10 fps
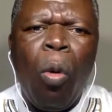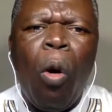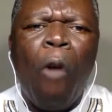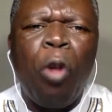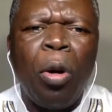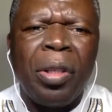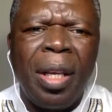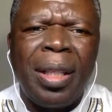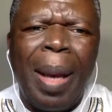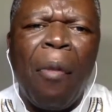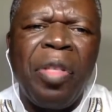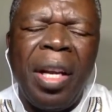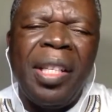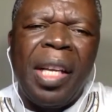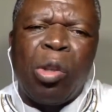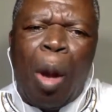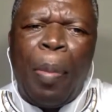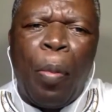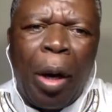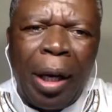Of course, some of the reasons why
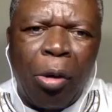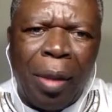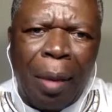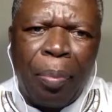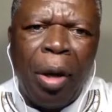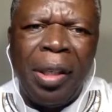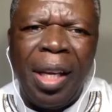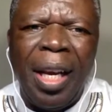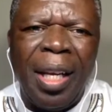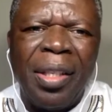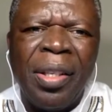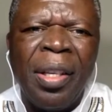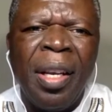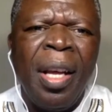people get to that point is